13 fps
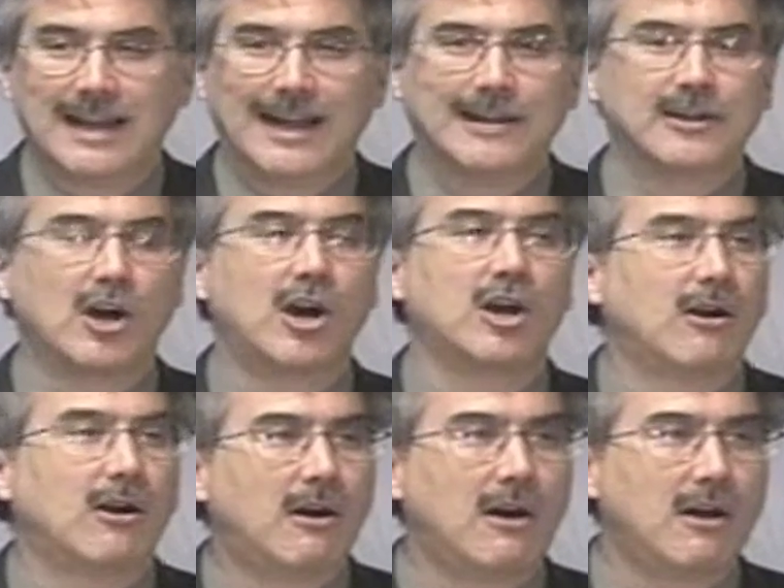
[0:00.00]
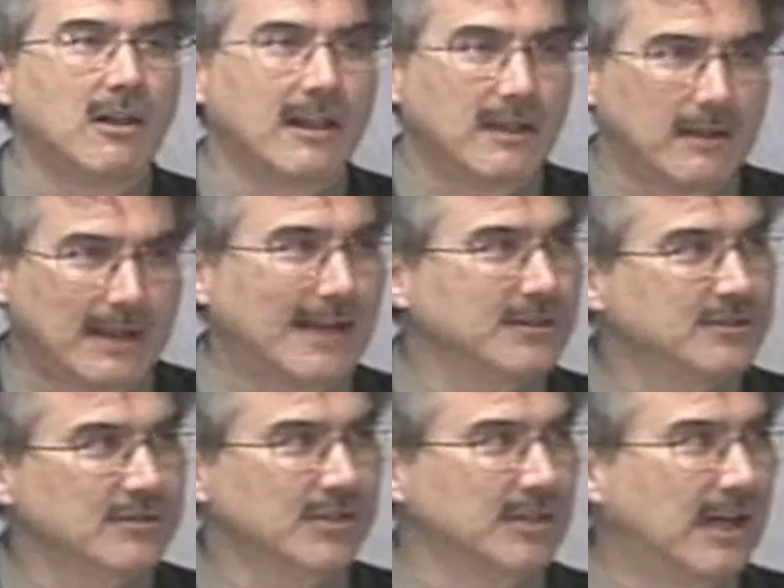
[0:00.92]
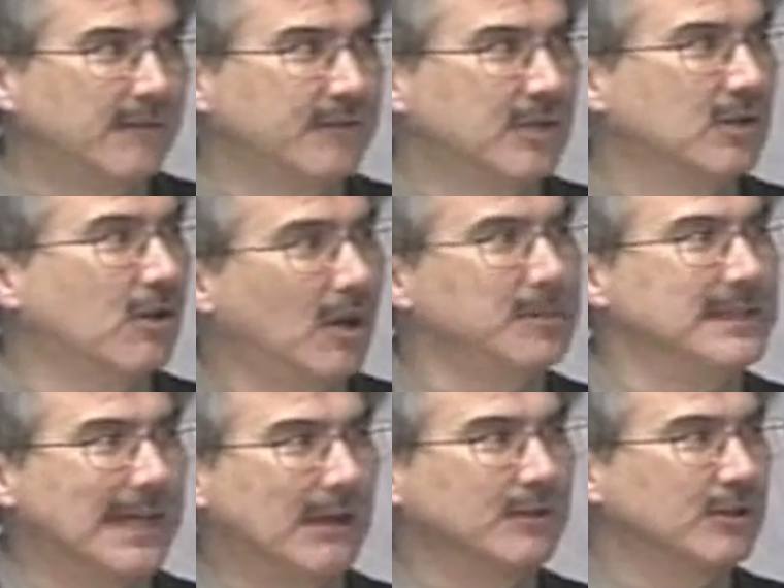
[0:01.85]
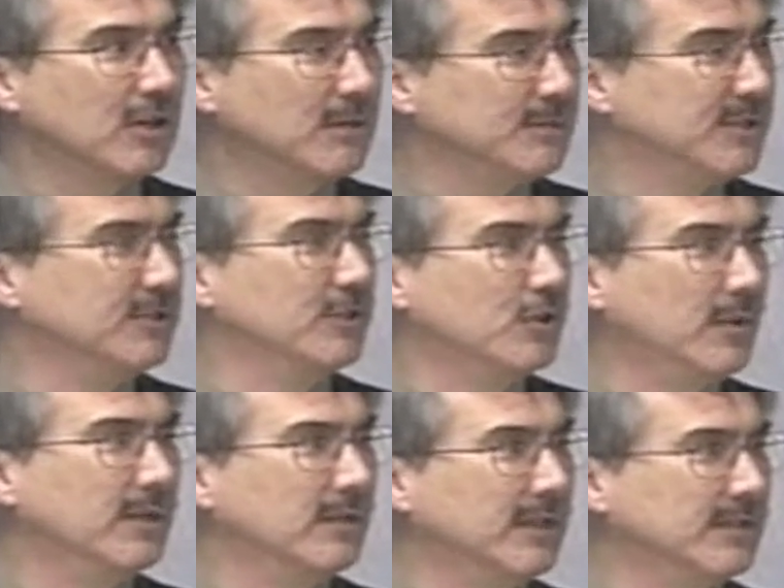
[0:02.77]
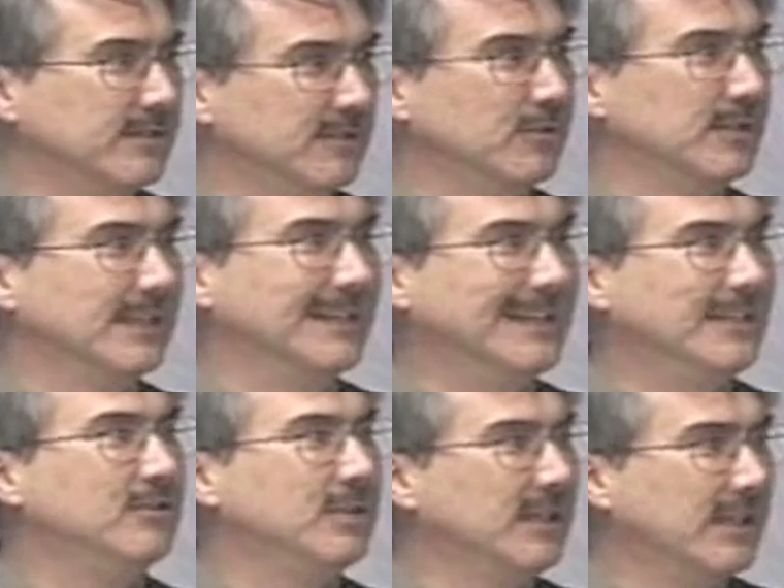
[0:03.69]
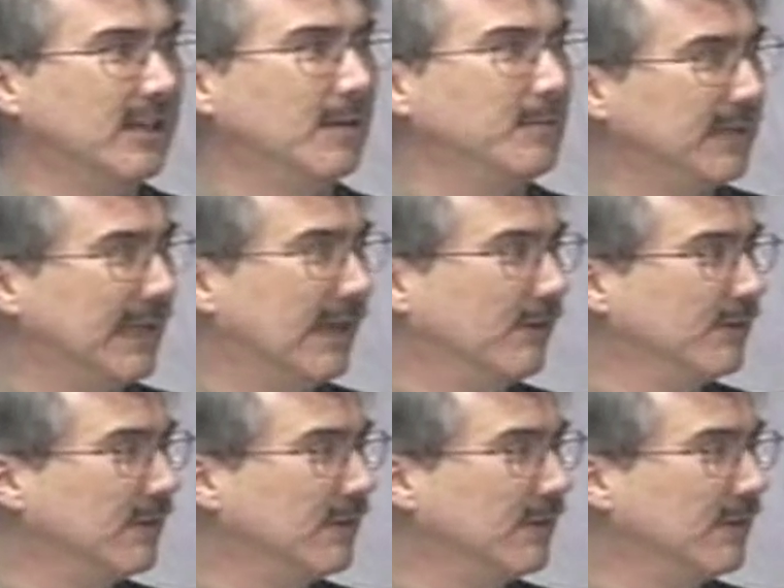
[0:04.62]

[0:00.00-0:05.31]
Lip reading: are not all agile enough to go up and down curbs and do wheelies and do what they need to get up and down